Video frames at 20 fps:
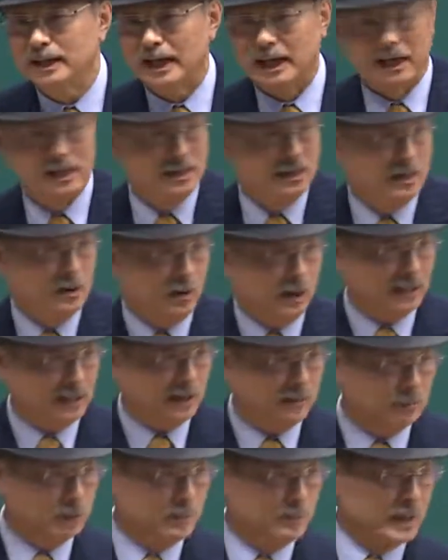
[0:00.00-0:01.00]
every
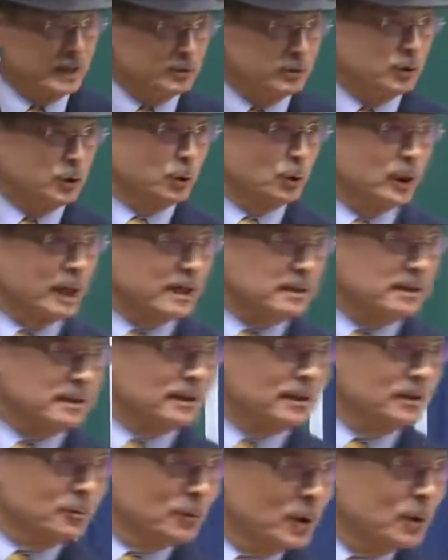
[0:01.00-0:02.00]
sector of the economy
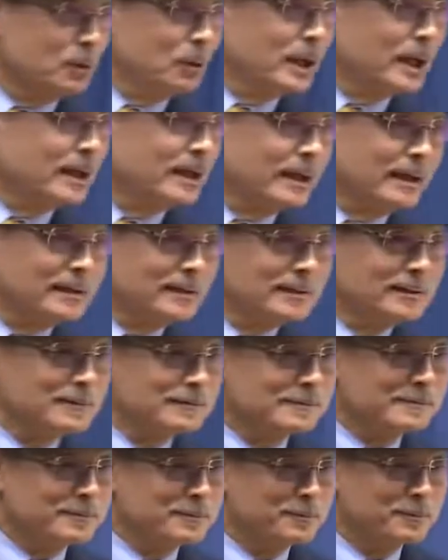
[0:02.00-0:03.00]
did poorly,
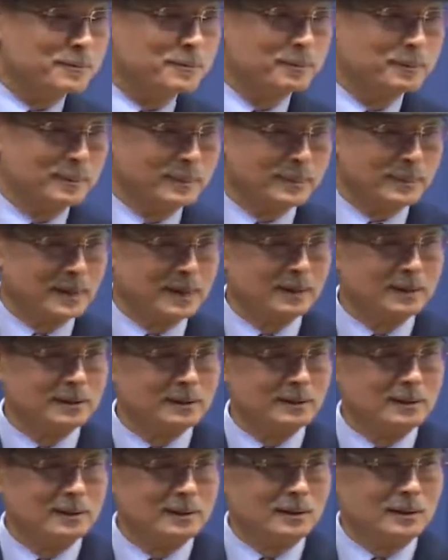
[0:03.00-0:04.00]
except for
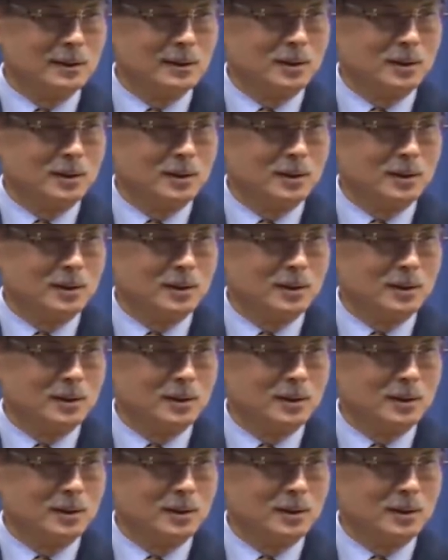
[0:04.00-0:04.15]
cosmetics.